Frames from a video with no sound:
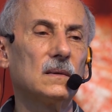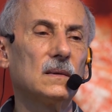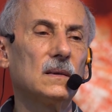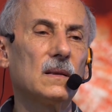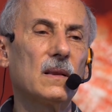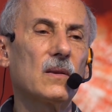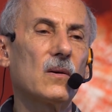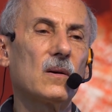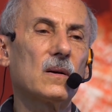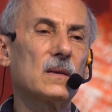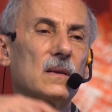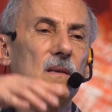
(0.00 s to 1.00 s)
And
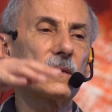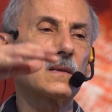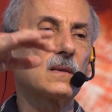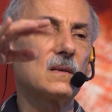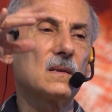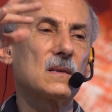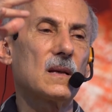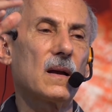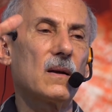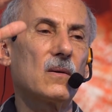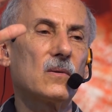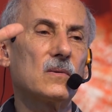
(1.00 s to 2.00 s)
thoughts and
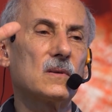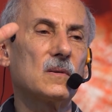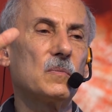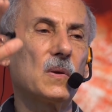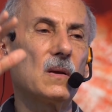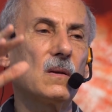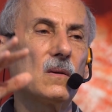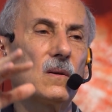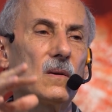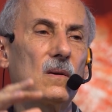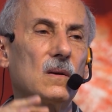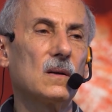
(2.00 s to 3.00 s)
sounds
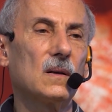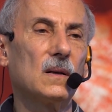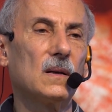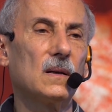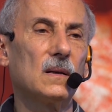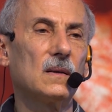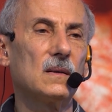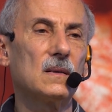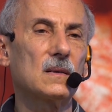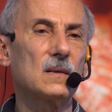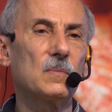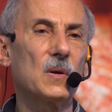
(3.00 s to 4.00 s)
appear and
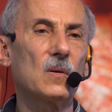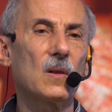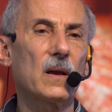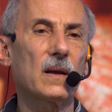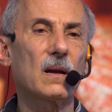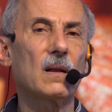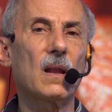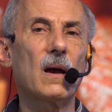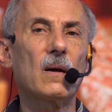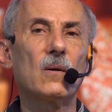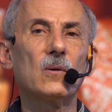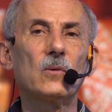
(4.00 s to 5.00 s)
disappear like
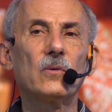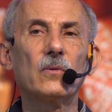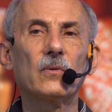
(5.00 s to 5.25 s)
clouds